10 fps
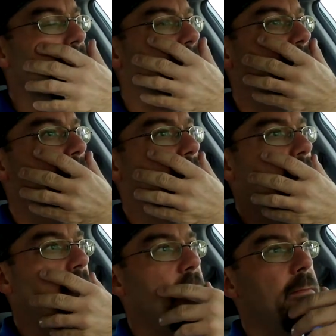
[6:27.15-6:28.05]

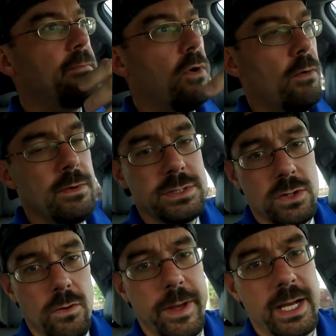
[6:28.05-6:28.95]
Um, almost
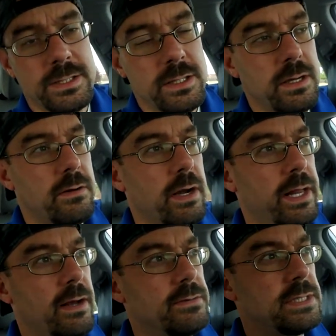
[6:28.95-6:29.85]
home actually
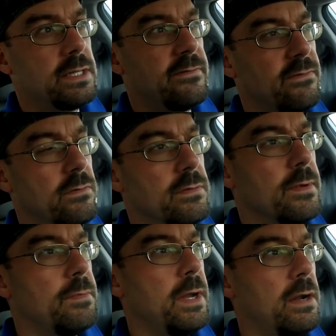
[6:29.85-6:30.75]
already. I was on the phone with
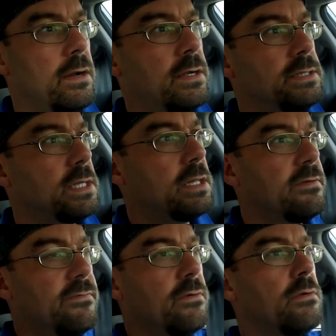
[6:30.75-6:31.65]
my parents, on
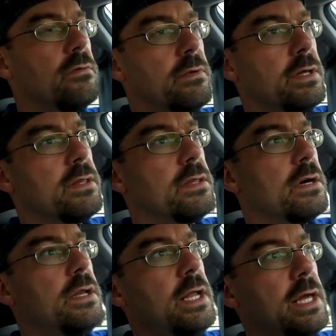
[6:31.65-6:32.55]
the phone with
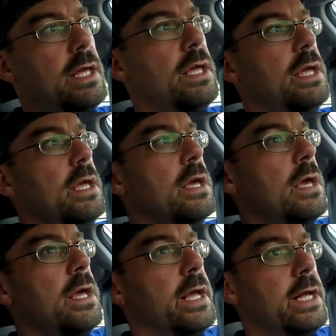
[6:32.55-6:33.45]
uh, Nikki,
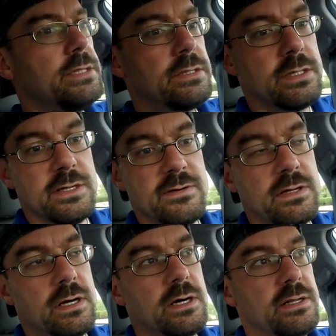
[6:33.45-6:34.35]

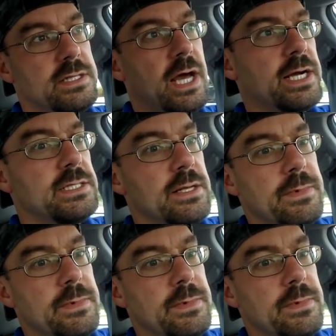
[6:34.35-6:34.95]
answering uh, texts.